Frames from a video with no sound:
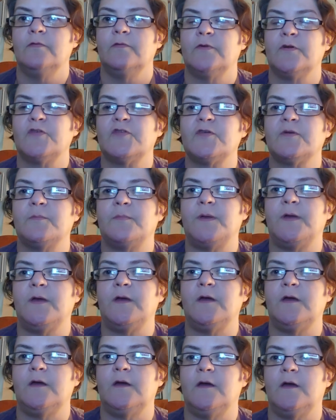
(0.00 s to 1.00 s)
there should
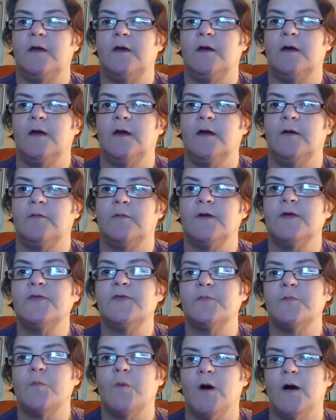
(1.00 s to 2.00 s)
be a
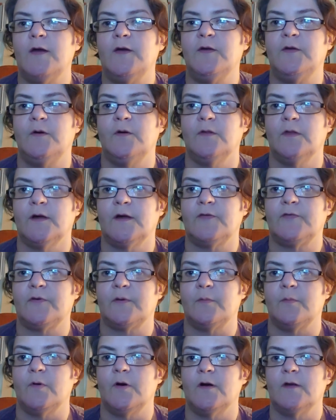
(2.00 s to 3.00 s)
reason why you don't like
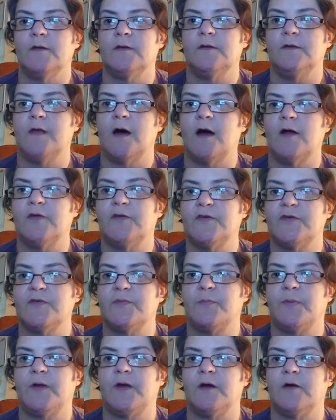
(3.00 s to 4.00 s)
someone, not
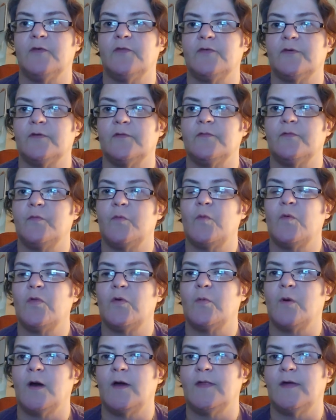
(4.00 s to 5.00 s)
just because of
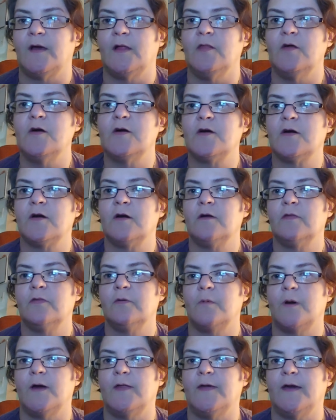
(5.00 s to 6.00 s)
the way they look, the
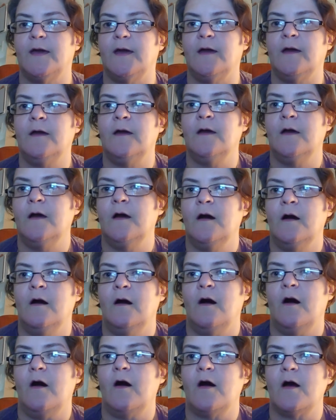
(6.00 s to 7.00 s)
way they
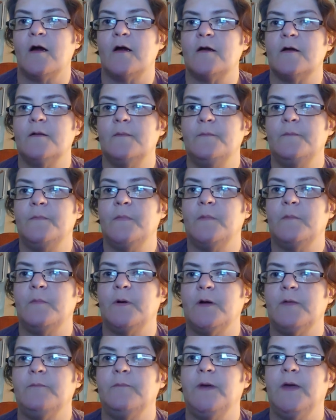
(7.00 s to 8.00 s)
are,
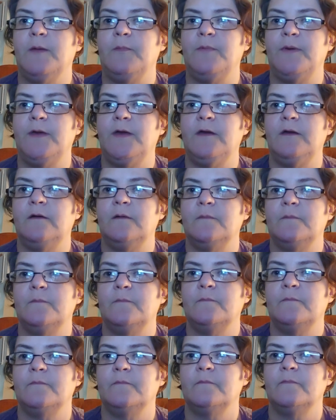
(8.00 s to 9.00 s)
but maybe
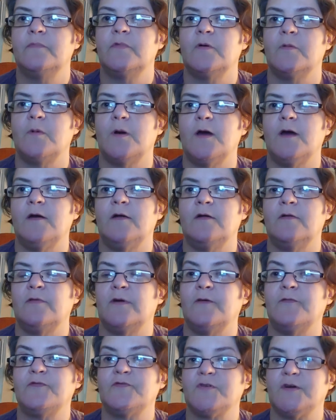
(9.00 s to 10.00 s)
the way
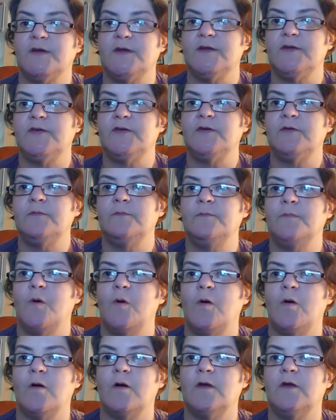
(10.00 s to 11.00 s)
they've treated you,
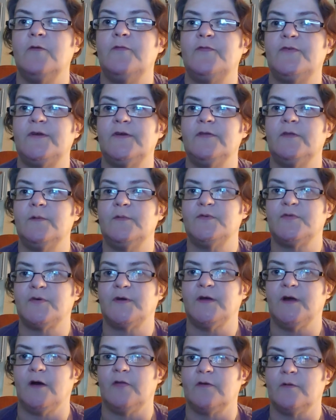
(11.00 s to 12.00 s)
or you've seen them
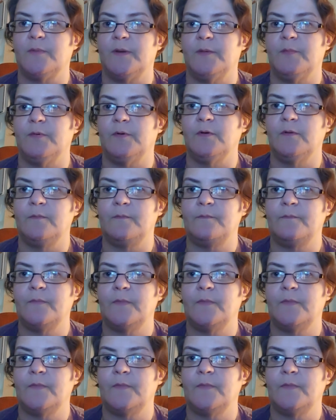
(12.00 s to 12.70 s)
treat other people.